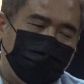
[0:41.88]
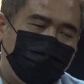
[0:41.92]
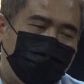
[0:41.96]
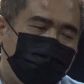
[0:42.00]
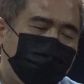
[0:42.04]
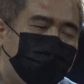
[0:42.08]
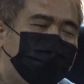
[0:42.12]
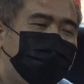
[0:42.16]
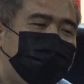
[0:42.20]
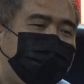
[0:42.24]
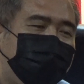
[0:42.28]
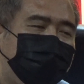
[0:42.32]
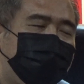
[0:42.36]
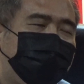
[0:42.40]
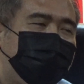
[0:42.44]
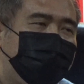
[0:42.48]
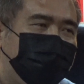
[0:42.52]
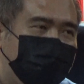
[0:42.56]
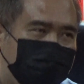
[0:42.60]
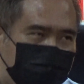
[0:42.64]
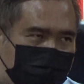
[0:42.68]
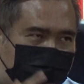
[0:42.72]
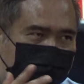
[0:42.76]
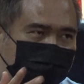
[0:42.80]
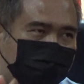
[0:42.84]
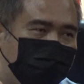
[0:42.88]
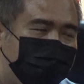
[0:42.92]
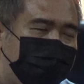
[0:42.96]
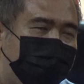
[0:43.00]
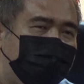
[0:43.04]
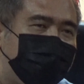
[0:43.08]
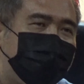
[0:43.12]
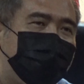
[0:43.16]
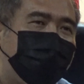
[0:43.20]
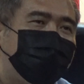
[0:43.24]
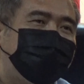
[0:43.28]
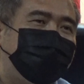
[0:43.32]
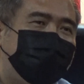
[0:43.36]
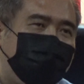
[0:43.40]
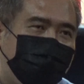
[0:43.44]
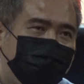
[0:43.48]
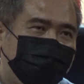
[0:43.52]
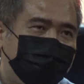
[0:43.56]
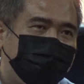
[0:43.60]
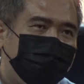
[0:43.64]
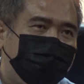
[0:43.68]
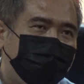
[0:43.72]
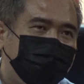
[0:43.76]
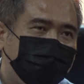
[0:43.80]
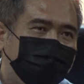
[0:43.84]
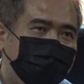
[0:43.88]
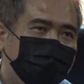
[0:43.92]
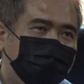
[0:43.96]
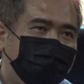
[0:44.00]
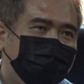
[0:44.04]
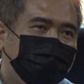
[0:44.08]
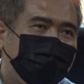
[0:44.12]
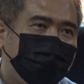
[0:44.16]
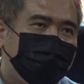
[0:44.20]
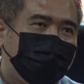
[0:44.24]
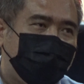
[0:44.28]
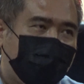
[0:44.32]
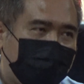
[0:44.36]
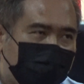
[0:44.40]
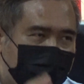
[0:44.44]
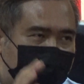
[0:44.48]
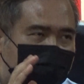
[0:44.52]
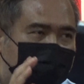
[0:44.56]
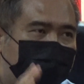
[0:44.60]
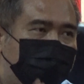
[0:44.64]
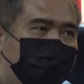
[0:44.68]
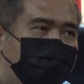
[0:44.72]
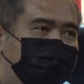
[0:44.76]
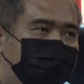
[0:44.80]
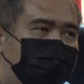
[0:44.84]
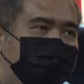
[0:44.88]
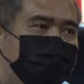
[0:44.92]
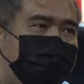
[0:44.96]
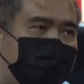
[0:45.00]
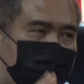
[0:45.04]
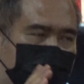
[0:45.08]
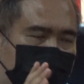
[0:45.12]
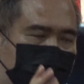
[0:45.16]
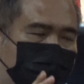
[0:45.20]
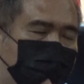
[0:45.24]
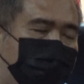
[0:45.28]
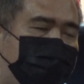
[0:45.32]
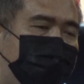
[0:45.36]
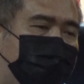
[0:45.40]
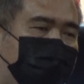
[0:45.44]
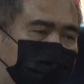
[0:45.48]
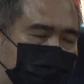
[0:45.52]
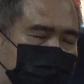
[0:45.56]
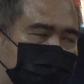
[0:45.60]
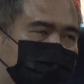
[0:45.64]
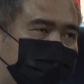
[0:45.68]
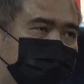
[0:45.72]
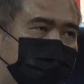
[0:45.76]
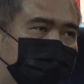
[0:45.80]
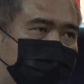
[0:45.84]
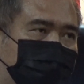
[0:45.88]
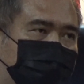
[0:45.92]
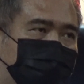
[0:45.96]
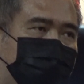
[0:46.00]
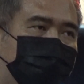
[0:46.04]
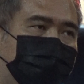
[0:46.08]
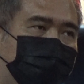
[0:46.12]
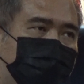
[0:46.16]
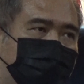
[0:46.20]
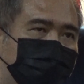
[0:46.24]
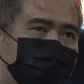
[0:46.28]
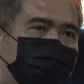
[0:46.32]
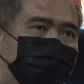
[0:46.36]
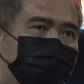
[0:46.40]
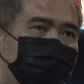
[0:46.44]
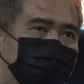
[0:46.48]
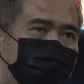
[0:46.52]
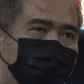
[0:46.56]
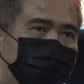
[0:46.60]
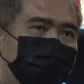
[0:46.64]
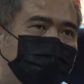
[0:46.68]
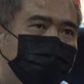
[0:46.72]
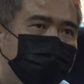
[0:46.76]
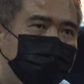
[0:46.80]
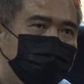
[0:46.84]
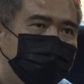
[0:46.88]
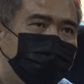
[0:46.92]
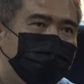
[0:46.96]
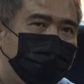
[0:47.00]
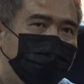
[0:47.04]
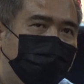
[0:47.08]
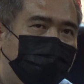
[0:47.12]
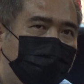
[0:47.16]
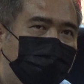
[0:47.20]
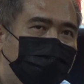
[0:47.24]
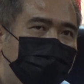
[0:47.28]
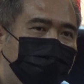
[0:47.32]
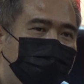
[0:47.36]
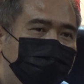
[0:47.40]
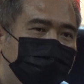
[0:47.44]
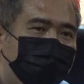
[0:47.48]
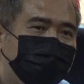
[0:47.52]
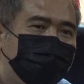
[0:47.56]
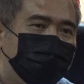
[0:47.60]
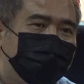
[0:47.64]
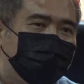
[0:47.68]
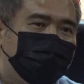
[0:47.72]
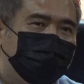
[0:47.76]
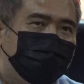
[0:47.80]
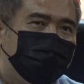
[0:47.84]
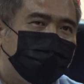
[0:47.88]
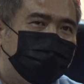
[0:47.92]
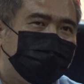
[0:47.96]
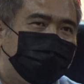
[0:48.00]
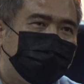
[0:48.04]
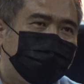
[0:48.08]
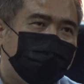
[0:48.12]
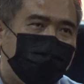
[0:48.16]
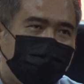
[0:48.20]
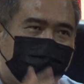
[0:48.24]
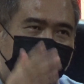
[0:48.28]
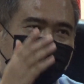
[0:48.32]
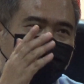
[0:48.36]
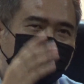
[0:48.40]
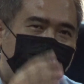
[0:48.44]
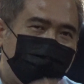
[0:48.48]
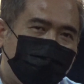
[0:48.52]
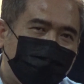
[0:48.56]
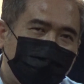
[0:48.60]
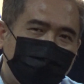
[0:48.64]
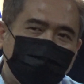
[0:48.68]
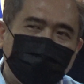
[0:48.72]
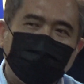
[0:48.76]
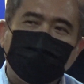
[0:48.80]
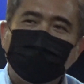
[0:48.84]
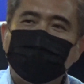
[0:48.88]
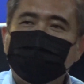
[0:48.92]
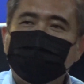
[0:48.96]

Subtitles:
Which seat to be announced later, but I can confirm that he will be contesting. Okay? So that is your headline.